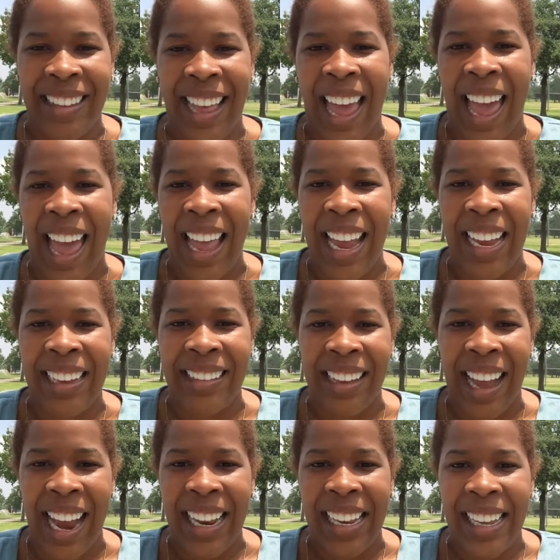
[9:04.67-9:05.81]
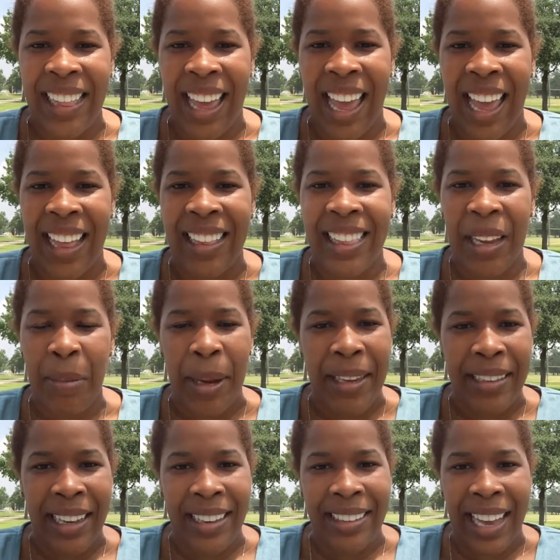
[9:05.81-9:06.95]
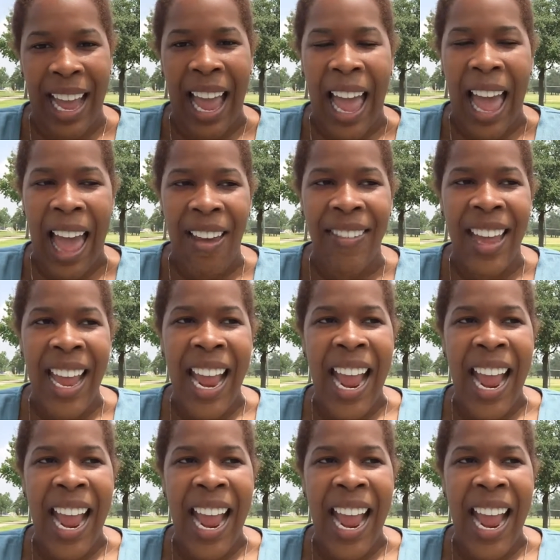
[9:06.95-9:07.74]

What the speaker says: that anxiety that they may tend to have,